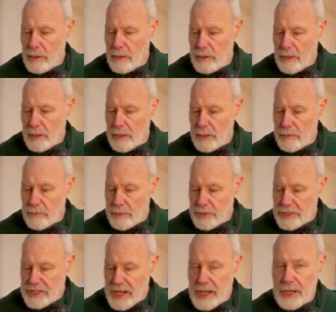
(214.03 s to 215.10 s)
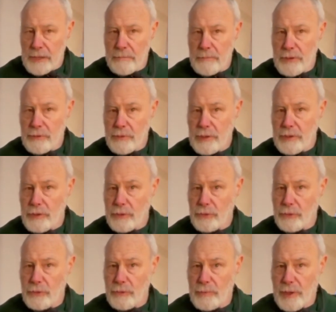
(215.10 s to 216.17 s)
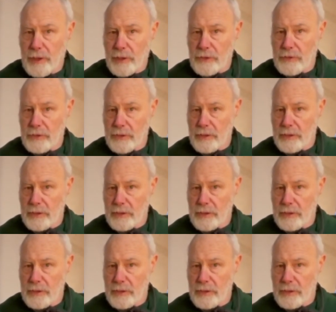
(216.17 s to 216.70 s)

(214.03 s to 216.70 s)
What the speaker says: the time between those two marks.